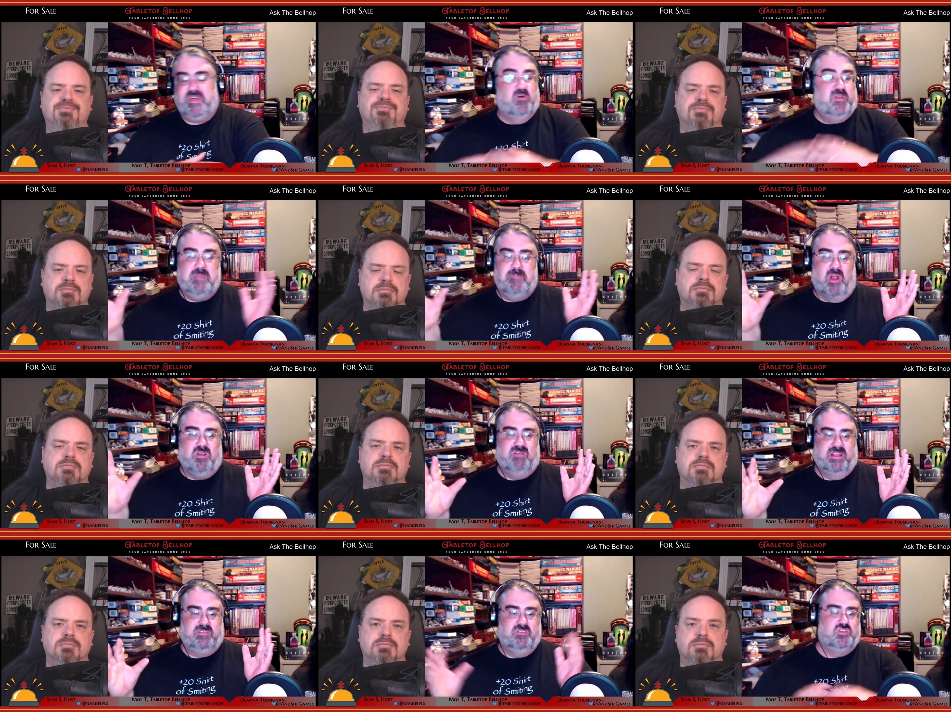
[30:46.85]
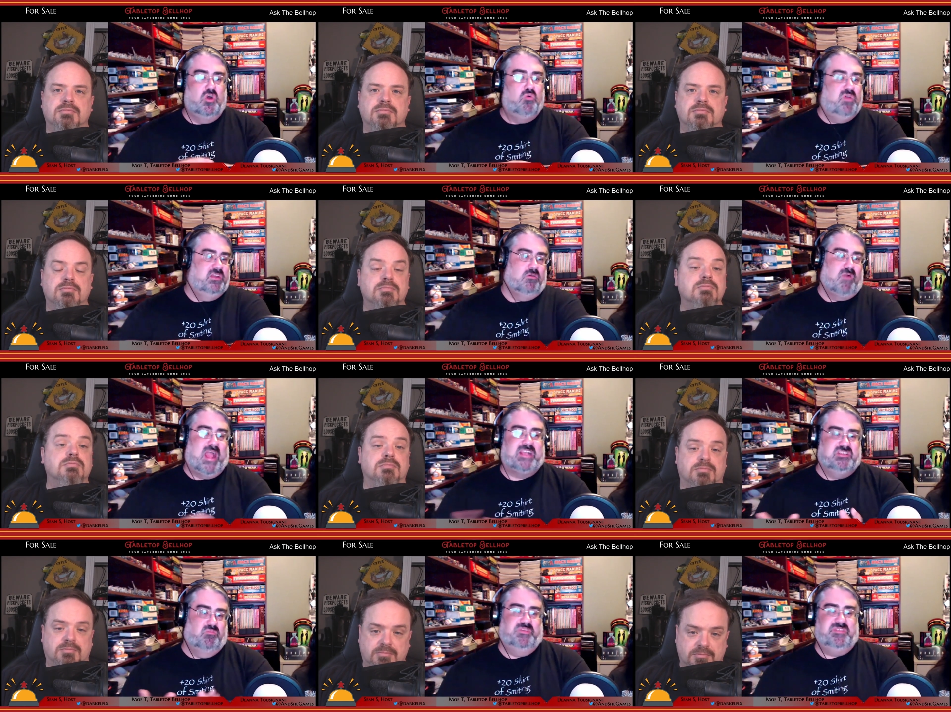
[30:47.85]
Speaker 1: without any bartering. There's no
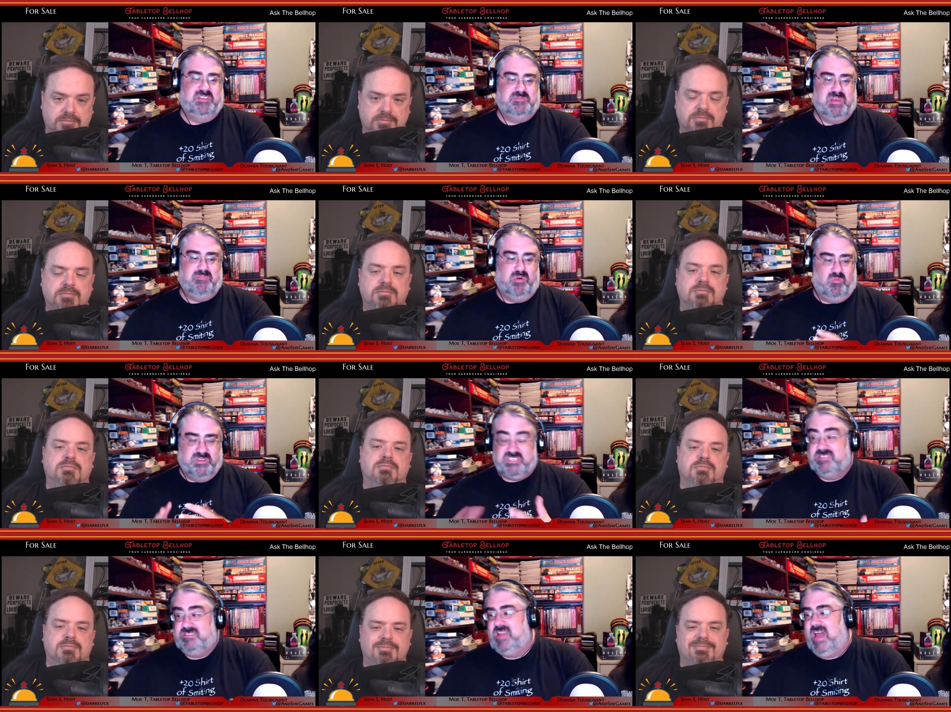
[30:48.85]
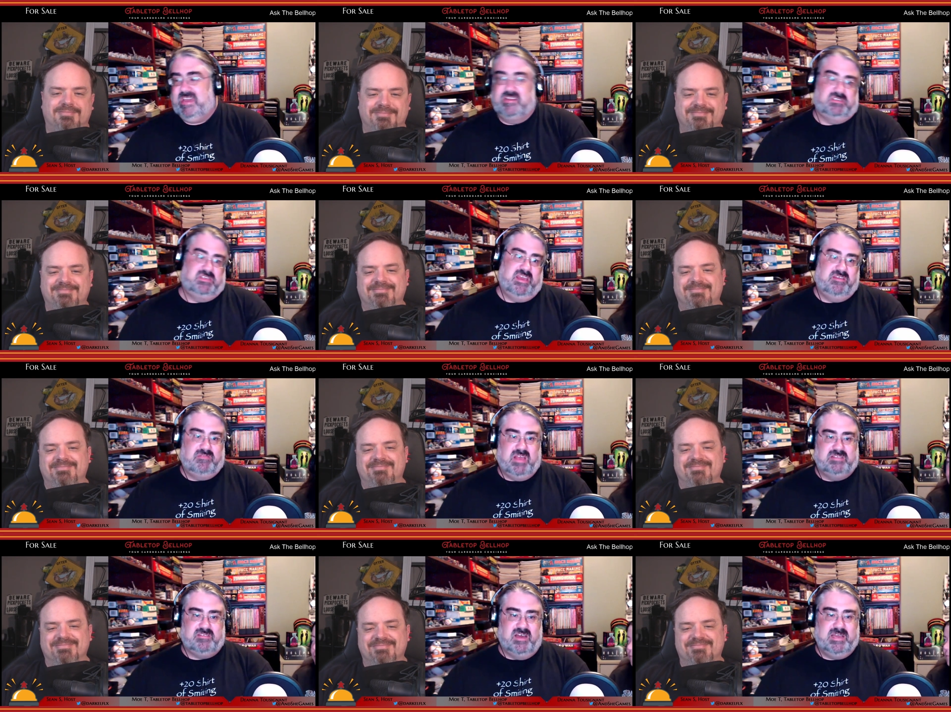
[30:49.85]
interaction with these people, which is I gotta say
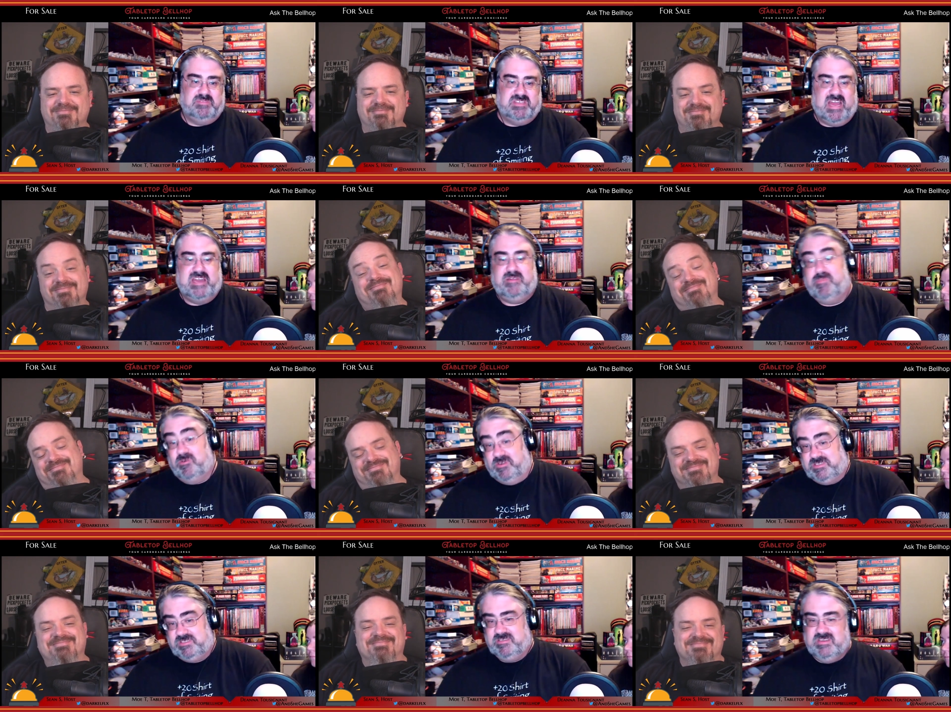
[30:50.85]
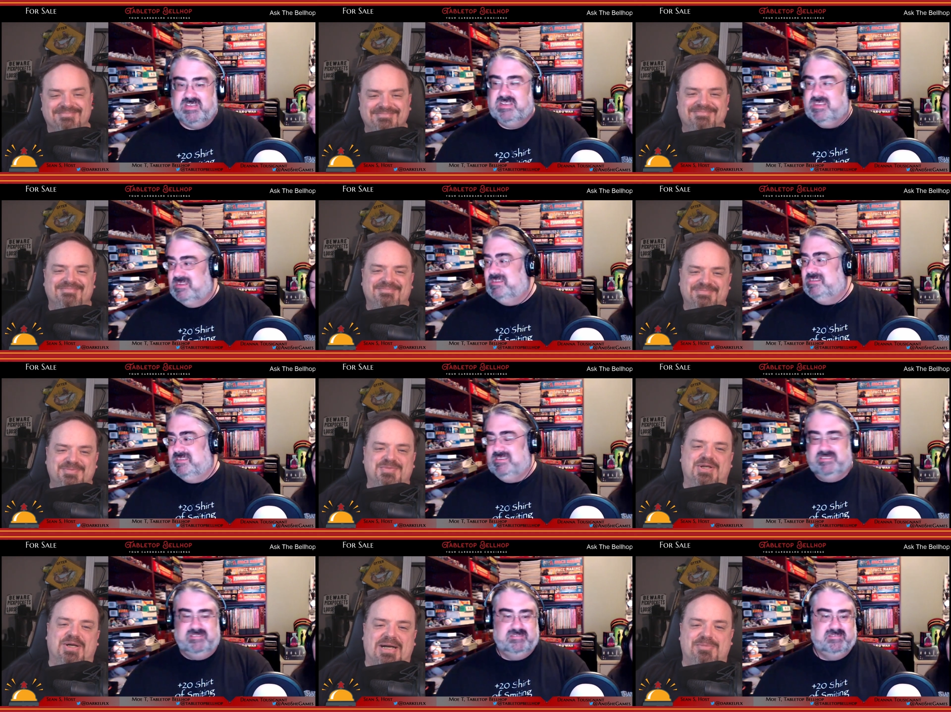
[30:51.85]
at times an added bonus.
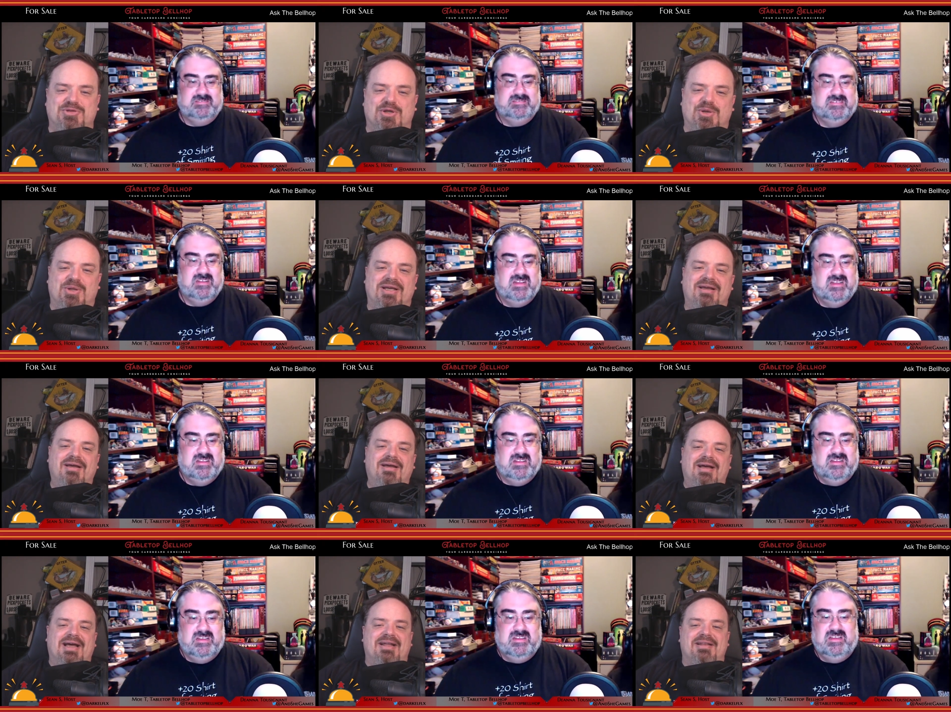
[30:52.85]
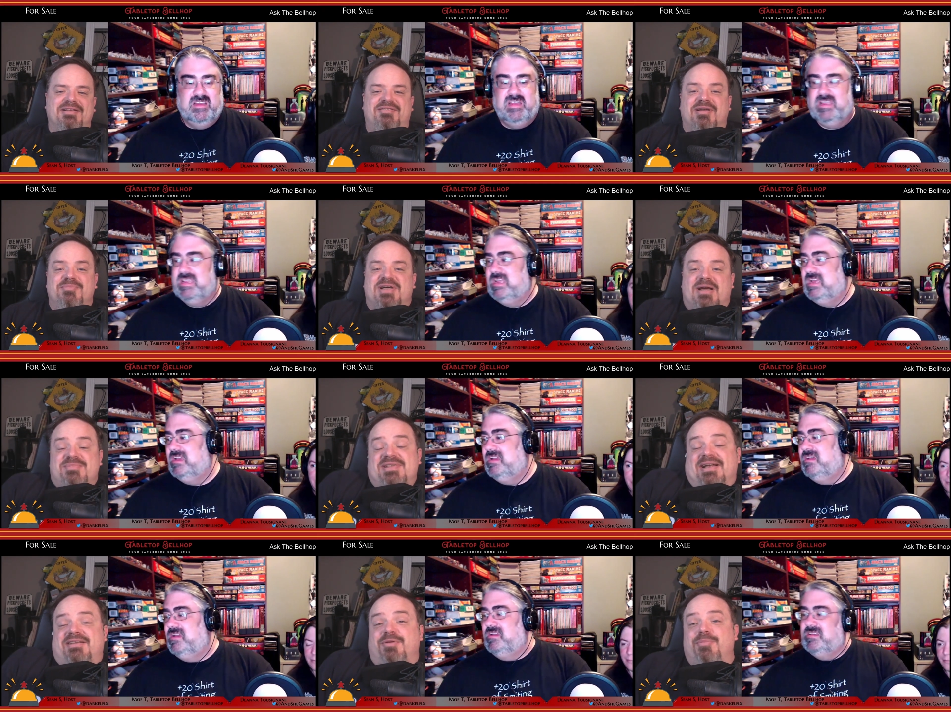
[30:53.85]
Speaker 2: absolutely and, and, sometimes
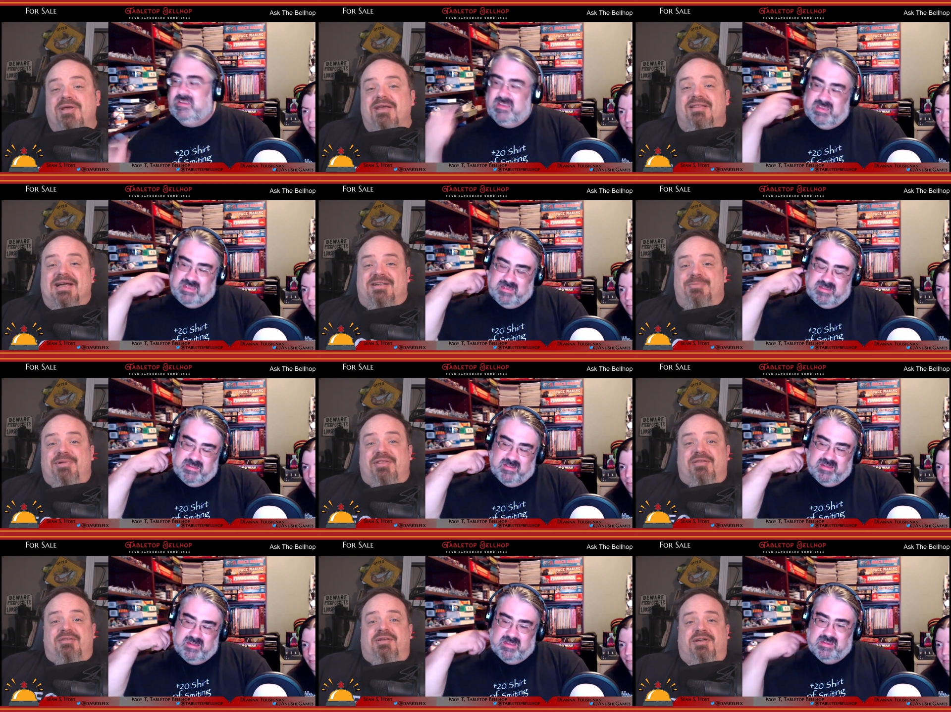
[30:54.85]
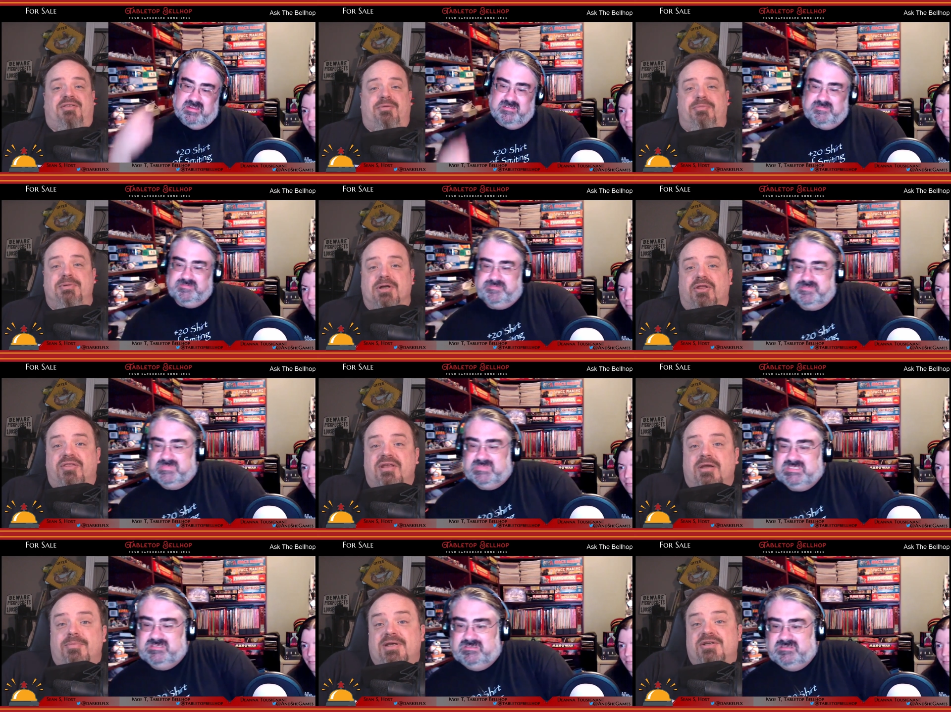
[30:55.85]
that can be that can be the, the real
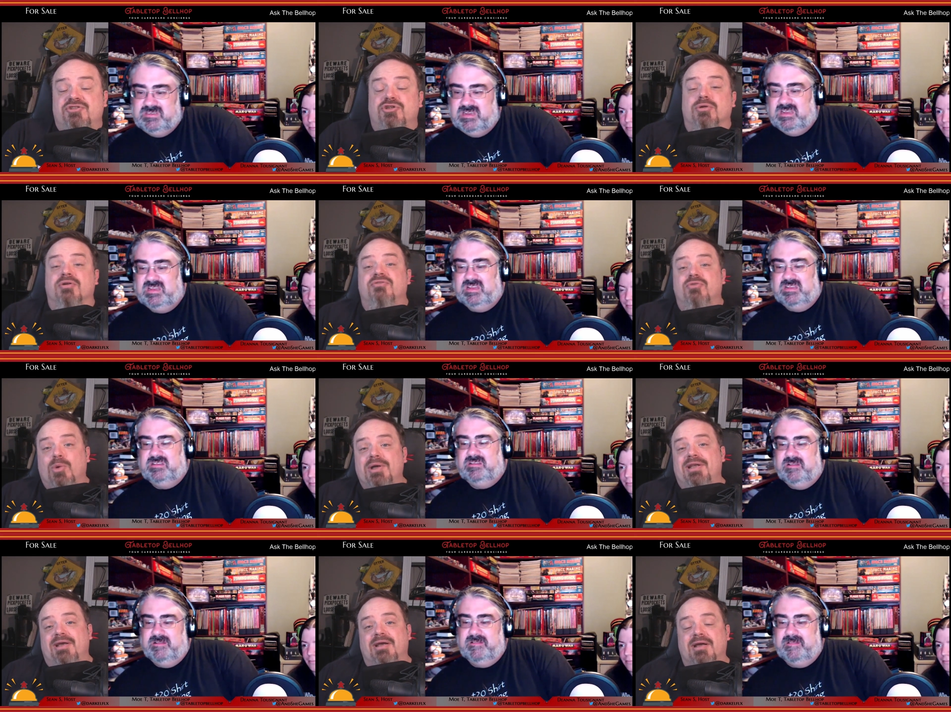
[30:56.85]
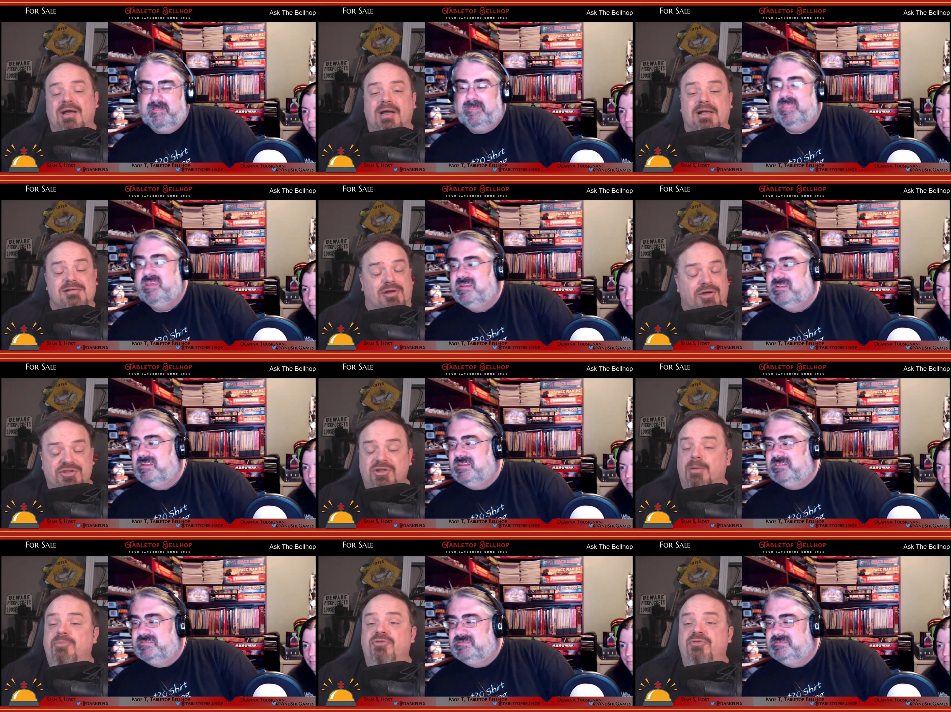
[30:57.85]
thing because you're avoiding as long as you're